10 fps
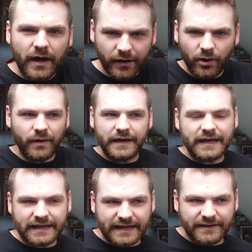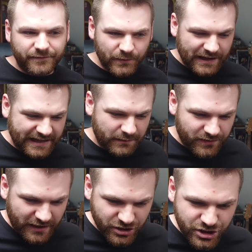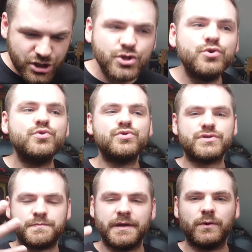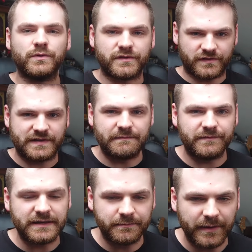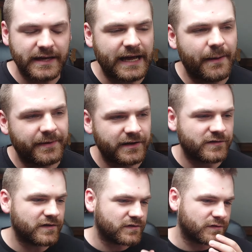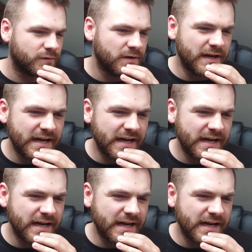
Like, it didn't feel like it was like a huge build to something big happening in season two.